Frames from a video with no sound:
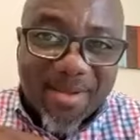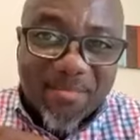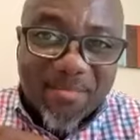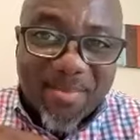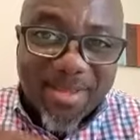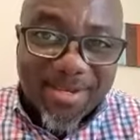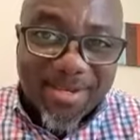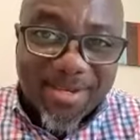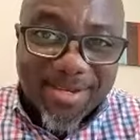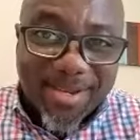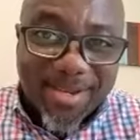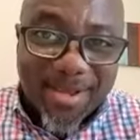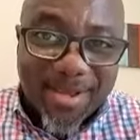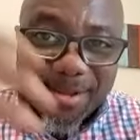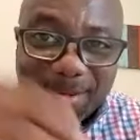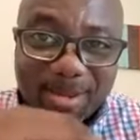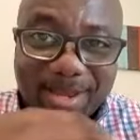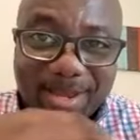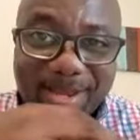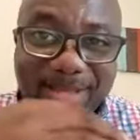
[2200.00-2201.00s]
campaigning
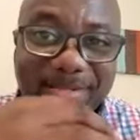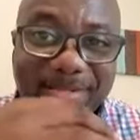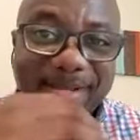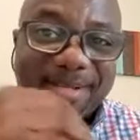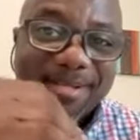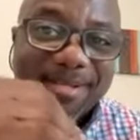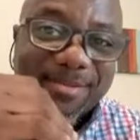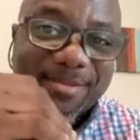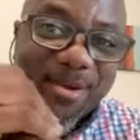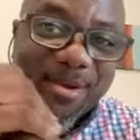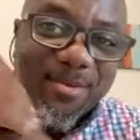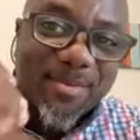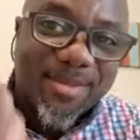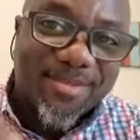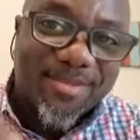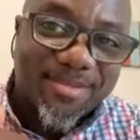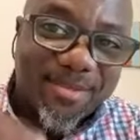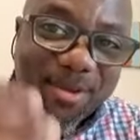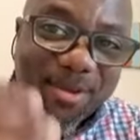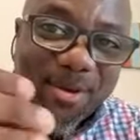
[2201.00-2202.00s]
now. The election is
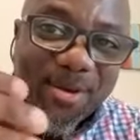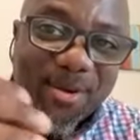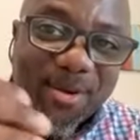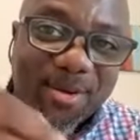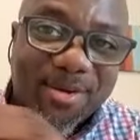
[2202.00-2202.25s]
coming, so